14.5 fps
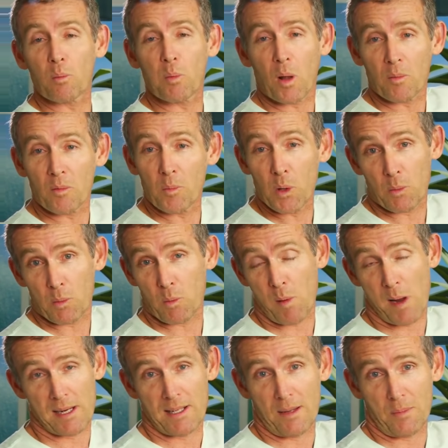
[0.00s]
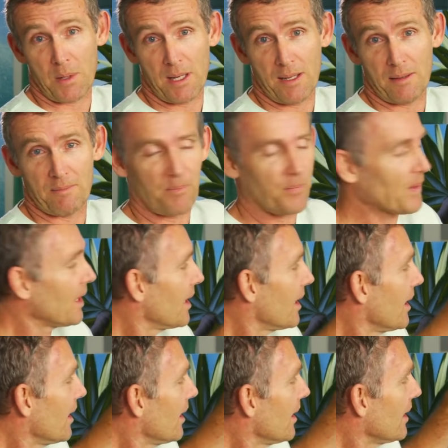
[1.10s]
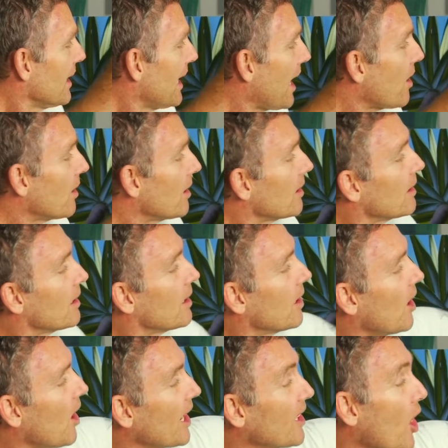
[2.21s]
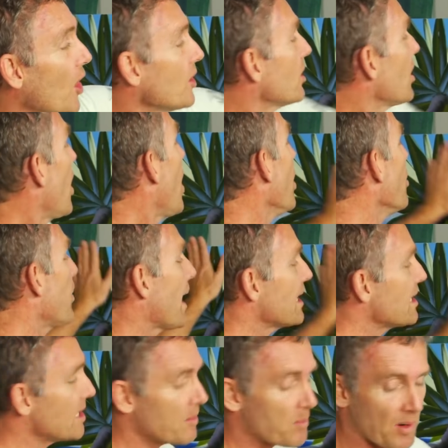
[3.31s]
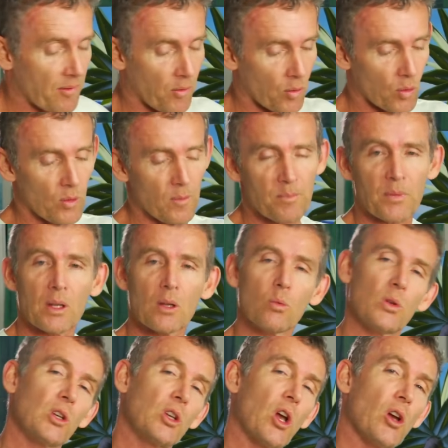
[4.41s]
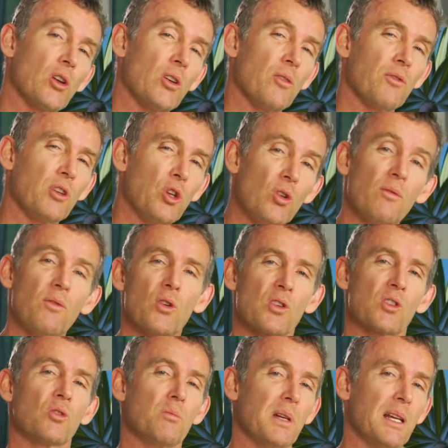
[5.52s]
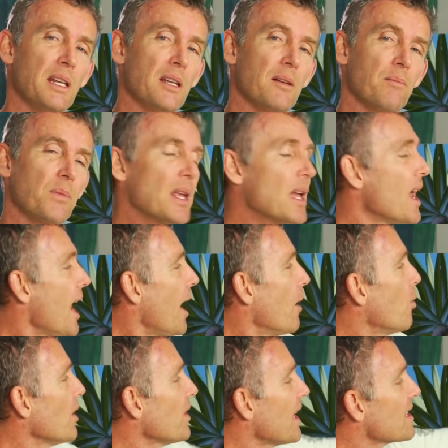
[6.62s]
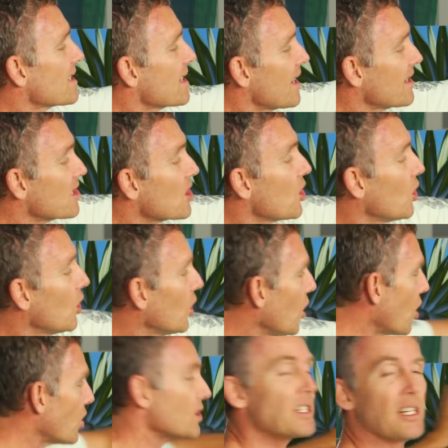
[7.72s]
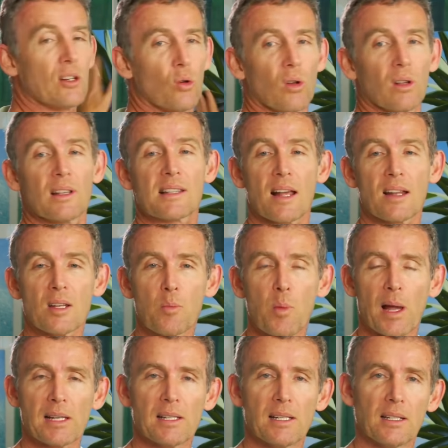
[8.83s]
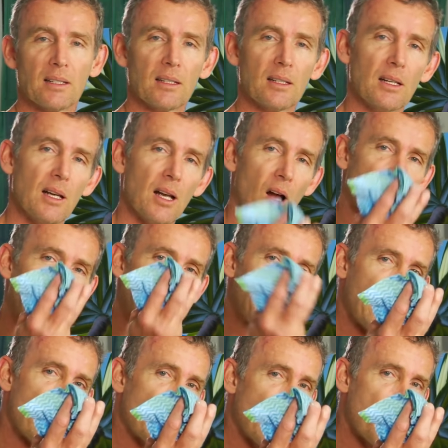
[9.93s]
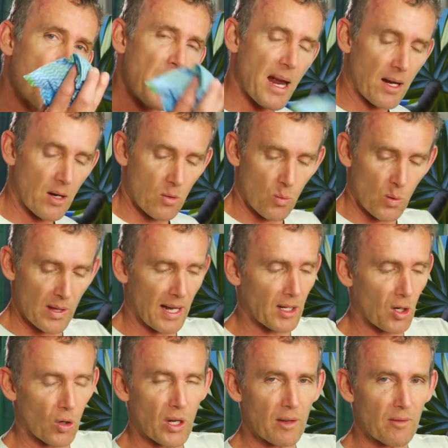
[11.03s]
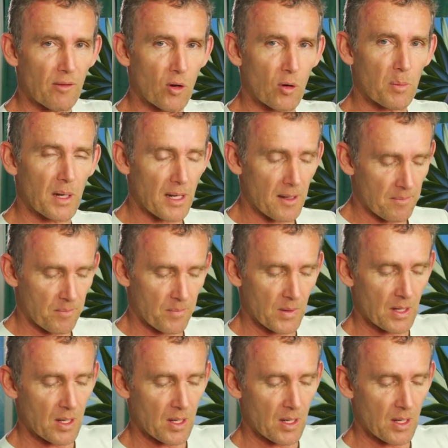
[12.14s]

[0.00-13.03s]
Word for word: put a blob of purple paint up here. Now, I coated the whole painting before with a coat of universal medium, and what that's done is locked in all this underpainting. I can now come back with Unlocking Formula,